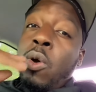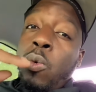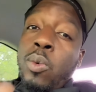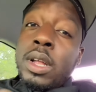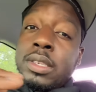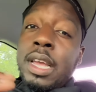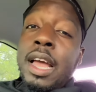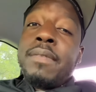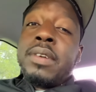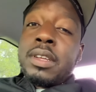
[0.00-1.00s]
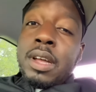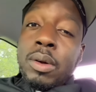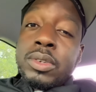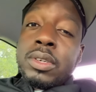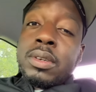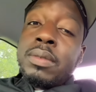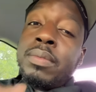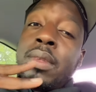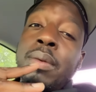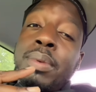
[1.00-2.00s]
One time for the culture.
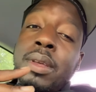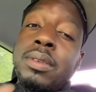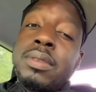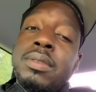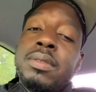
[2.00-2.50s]
Peace.